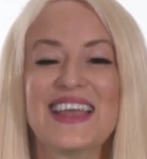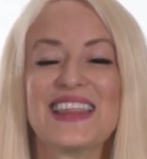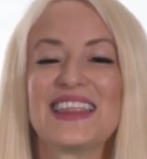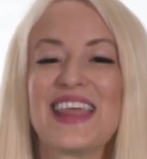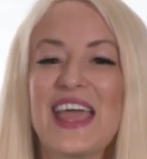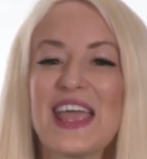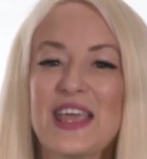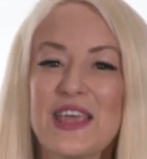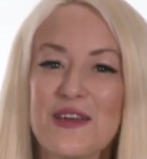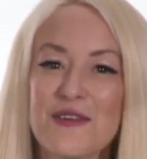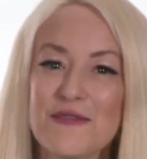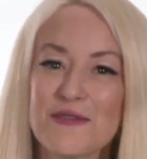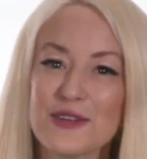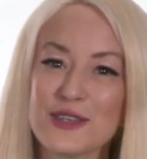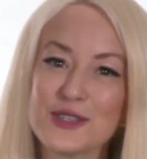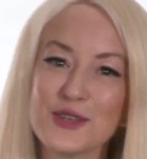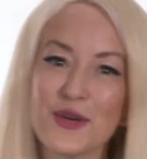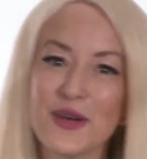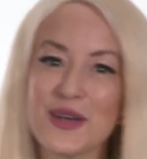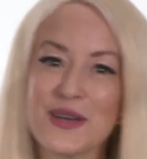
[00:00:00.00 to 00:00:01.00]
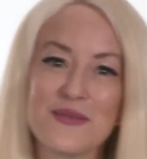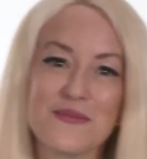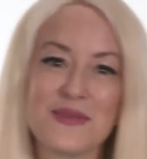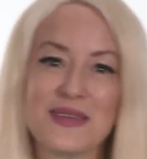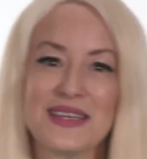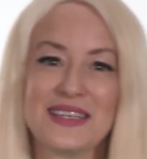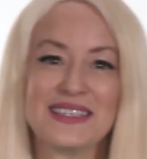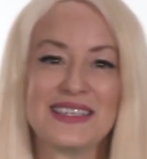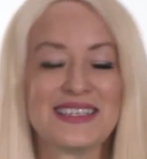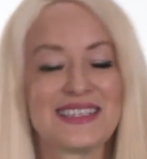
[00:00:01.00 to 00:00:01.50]
Thank you for joining
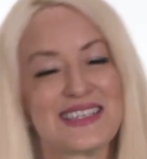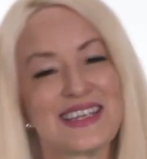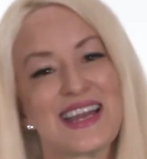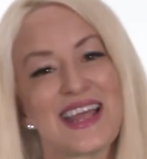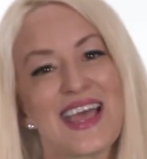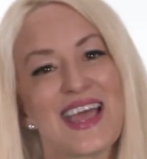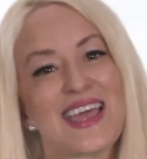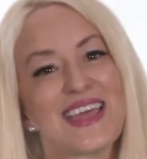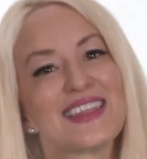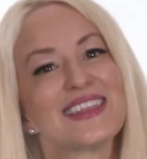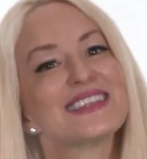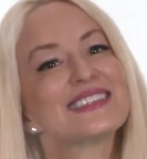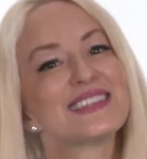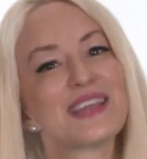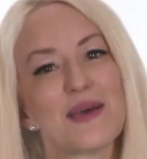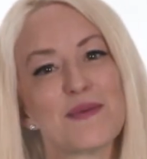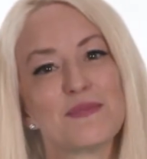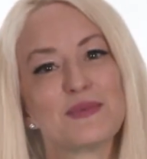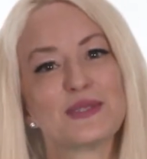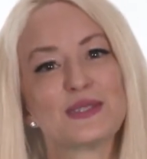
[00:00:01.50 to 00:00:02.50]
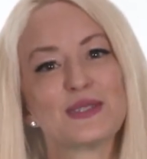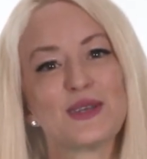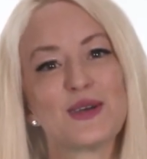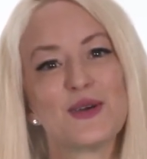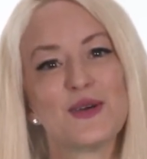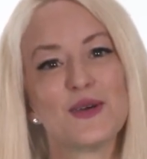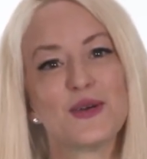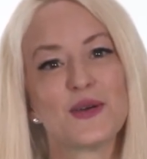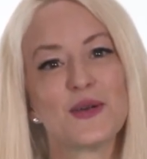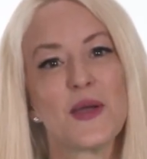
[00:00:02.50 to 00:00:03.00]
me today in this
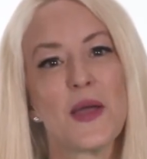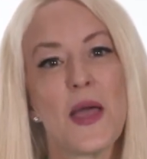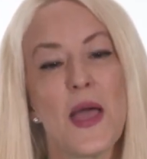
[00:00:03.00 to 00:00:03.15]
episode.